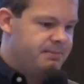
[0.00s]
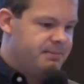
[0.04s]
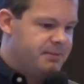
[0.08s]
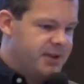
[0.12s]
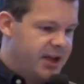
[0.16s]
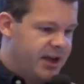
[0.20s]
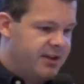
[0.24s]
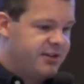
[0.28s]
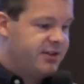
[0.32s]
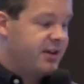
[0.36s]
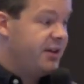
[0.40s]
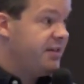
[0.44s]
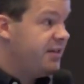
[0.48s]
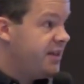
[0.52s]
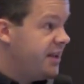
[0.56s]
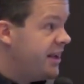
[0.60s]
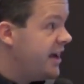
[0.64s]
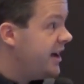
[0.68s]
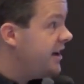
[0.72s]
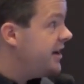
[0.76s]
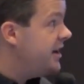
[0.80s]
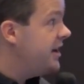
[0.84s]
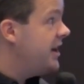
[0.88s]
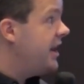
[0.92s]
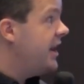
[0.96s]
Yes, and the
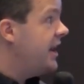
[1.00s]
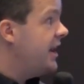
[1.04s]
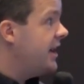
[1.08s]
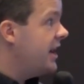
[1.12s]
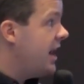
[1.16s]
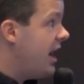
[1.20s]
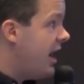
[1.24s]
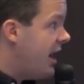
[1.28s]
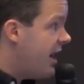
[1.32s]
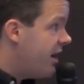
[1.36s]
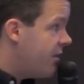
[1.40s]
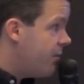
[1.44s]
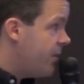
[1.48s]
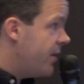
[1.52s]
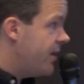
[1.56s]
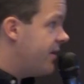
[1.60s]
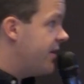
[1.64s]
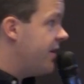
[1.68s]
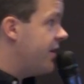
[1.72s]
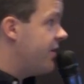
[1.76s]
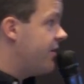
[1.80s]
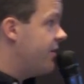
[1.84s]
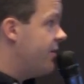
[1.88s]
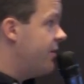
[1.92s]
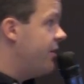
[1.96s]
underlying hardware
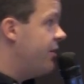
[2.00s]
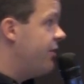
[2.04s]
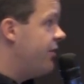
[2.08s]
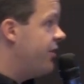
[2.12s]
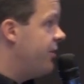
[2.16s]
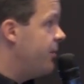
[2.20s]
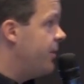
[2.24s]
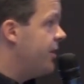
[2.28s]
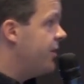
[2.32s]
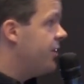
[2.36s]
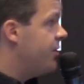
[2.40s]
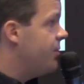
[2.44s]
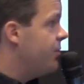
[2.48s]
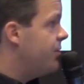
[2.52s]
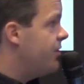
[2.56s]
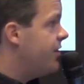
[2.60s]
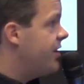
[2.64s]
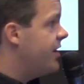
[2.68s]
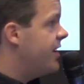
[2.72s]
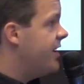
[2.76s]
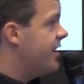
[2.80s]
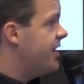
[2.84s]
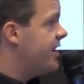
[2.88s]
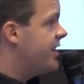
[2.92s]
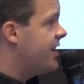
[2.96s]
technology we're
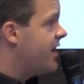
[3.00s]
using here